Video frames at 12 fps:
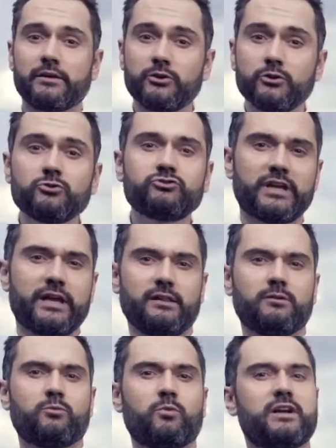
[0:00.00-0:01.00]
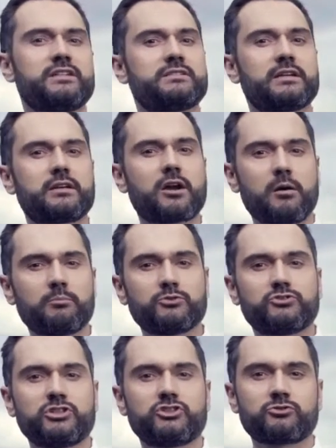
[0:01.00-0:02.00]
you tell what is the
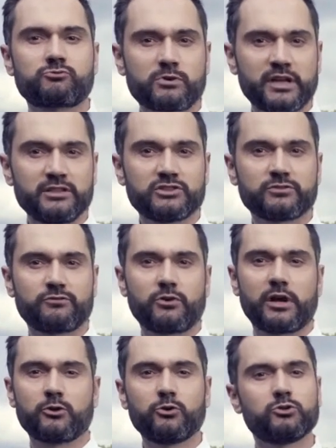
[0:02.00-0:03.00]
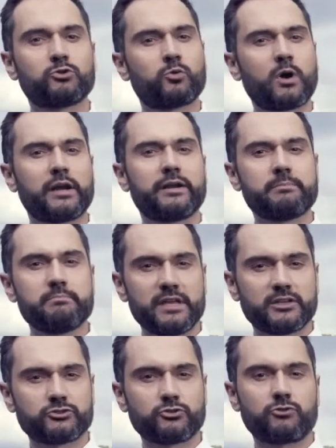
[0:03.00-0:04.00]
composition range for a good quality
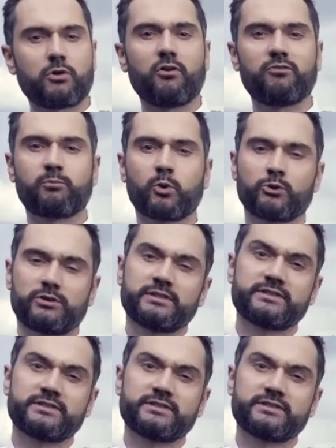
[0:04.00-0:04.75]
mixture of Portland